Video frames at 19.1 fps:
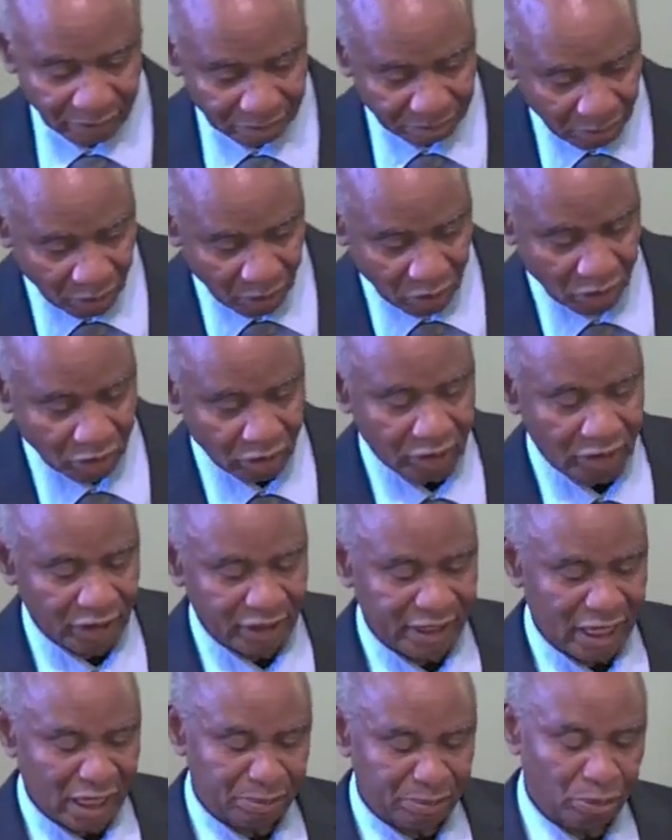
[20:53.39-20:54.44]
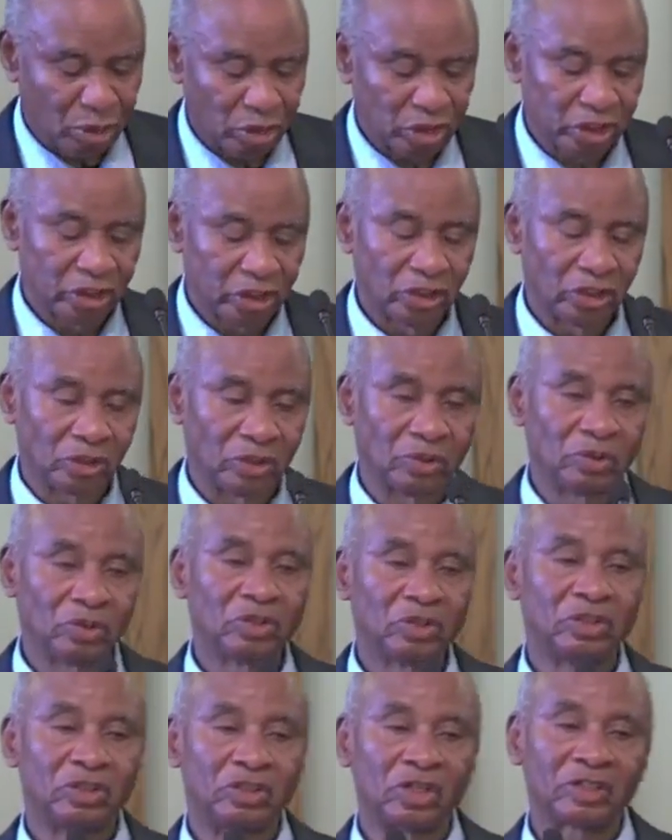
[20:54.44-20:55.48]
Paul is admonishing you,
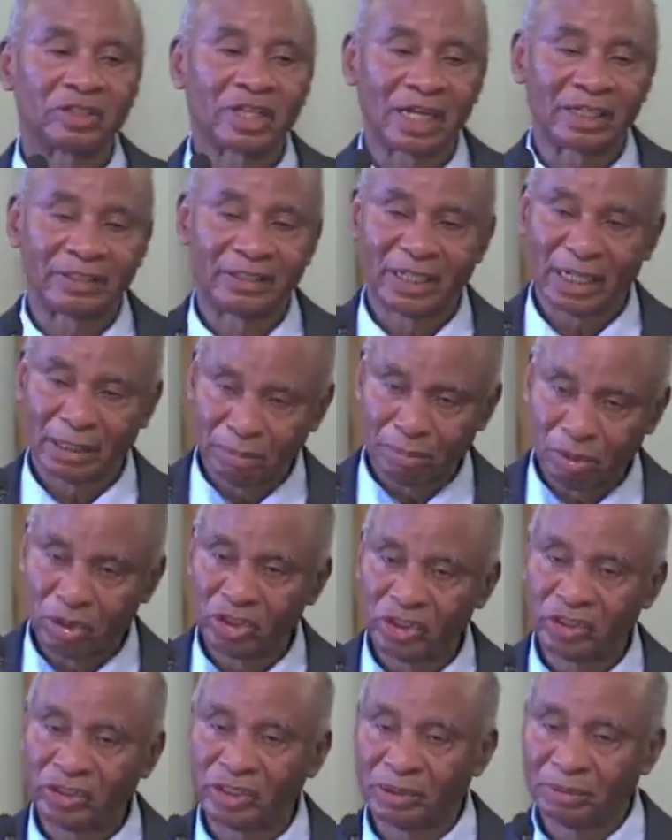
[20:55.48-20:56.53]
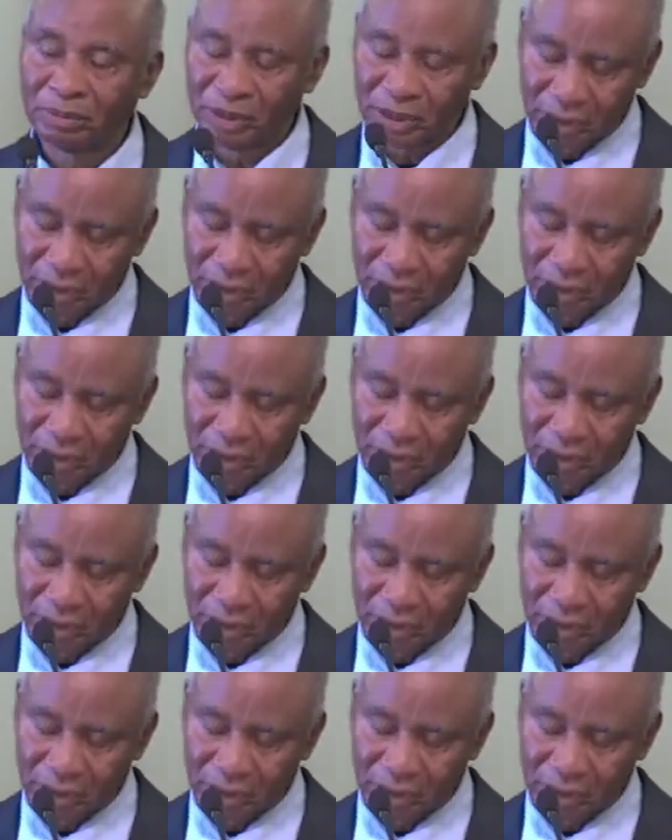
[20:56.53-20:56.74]
just as he admonished, Timothy,